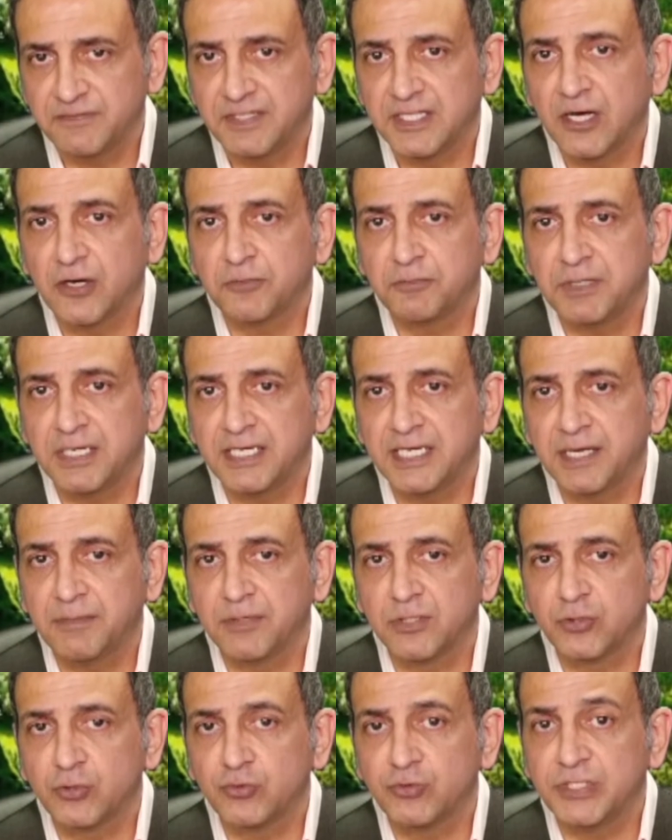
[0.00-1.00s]
without being
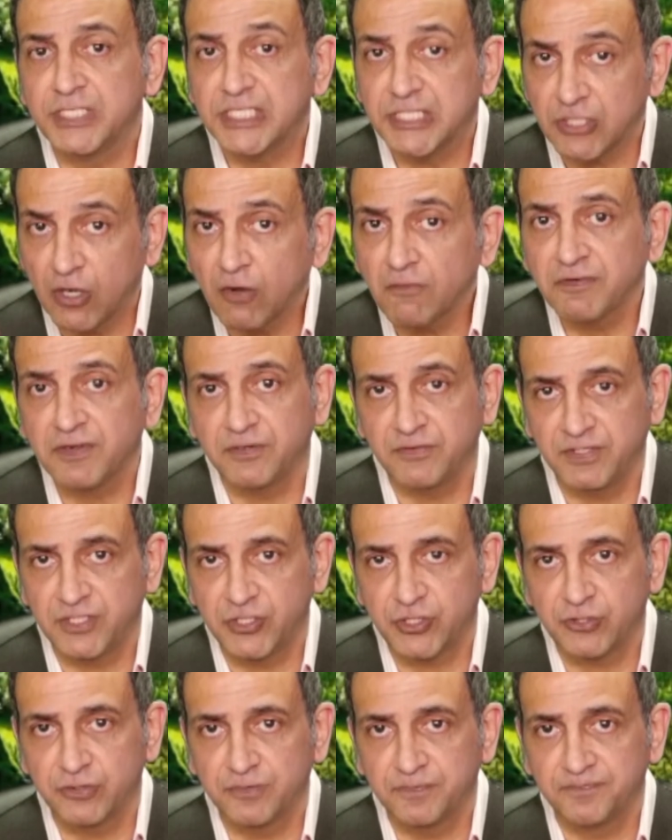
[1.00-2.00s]
able to resolve her
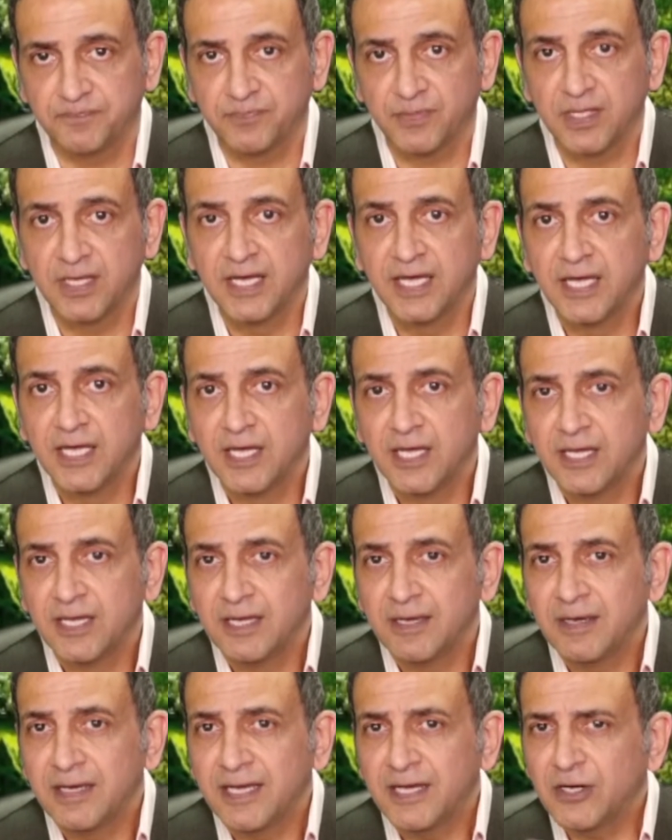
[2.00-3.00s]
issue.
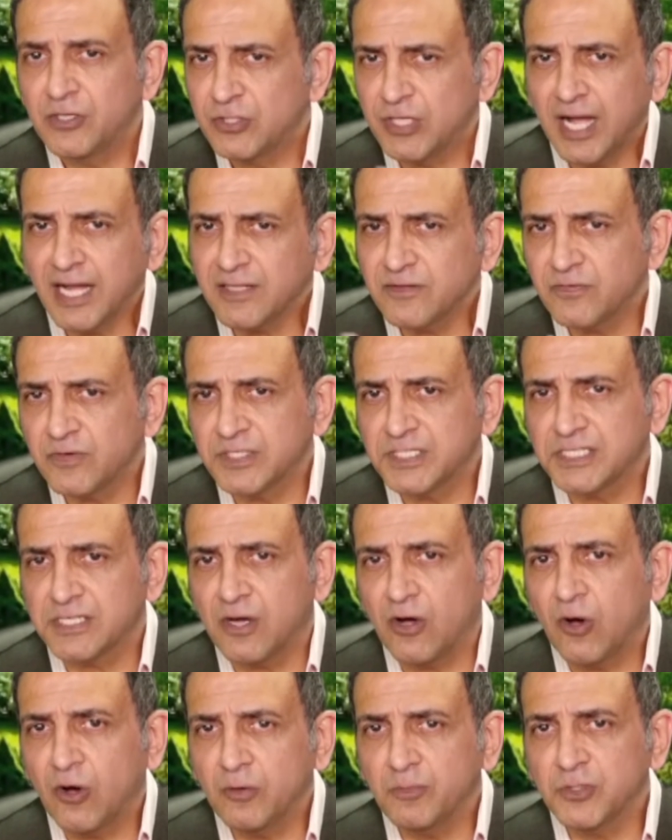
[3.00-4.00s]
Her diet was
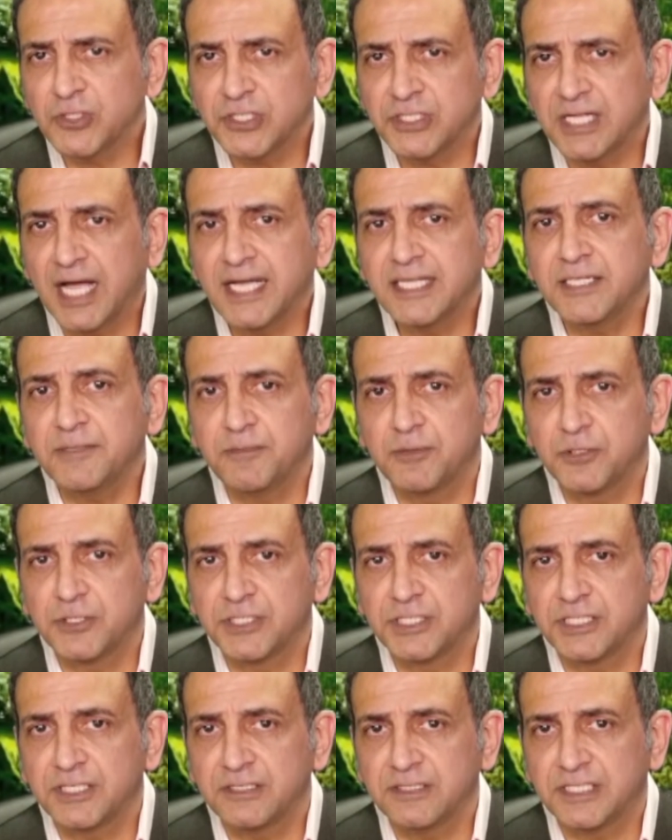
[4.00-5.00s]
almost
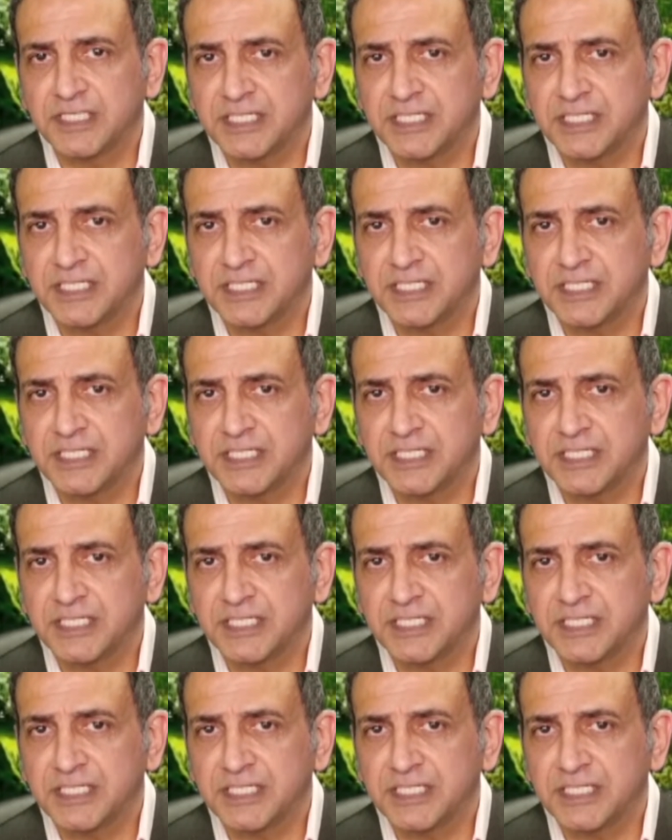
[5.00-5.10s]
90%